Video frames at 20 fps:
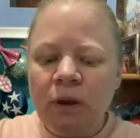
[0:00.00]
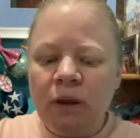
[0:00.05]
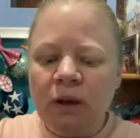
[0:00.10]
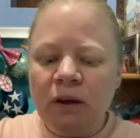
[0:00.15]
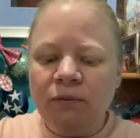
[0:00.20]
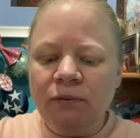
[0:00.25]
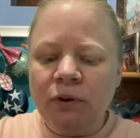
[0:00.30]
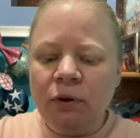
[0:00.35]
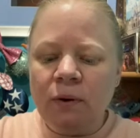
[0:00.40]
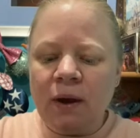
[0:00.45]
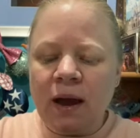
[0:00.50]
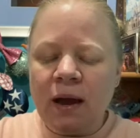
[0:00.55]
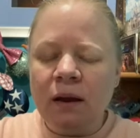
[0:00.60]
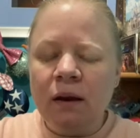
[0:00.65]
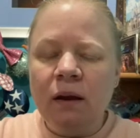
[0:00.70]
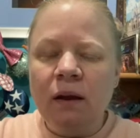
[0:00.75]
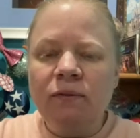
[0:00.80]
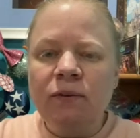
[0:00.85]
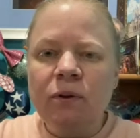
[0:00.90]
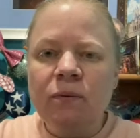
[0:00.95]
if you
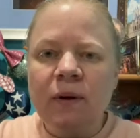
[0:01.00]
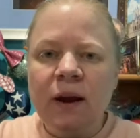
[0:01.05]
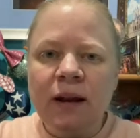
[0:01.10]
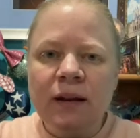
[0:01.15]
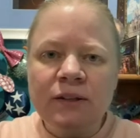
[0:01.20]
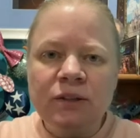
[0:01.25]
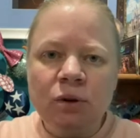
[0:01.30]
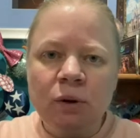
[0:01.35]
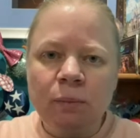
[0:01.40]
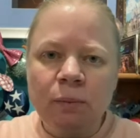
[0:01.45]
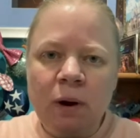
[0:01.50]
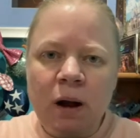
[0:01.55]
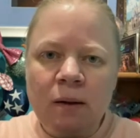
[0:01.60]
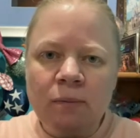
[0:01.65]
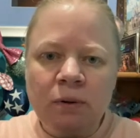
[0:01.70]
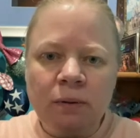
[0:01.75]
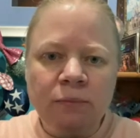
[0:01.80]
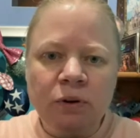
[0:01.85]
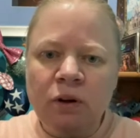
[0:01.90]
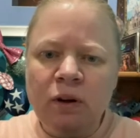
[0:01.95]
ran into a
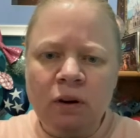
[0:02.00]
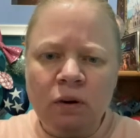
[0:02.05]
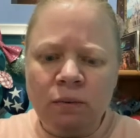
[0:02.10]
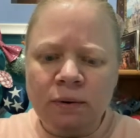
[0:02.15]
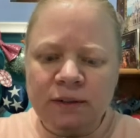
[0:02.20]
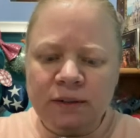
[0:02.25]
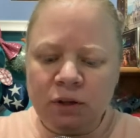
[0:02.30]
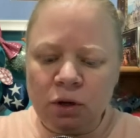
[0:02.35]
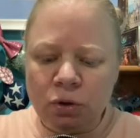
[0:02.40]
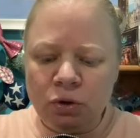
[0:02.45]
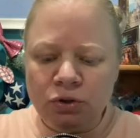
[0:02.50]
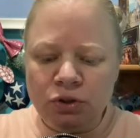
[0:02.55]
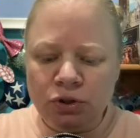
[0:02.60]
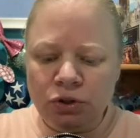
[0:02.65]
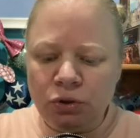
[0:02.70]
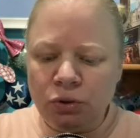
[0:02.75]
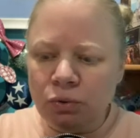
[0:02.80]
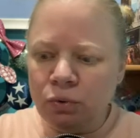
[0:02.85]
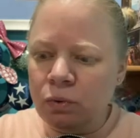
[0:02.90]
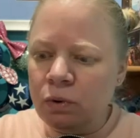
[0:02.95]
problem, you can always go
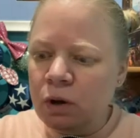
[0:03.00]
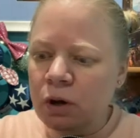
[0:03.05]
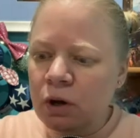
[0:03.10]
to,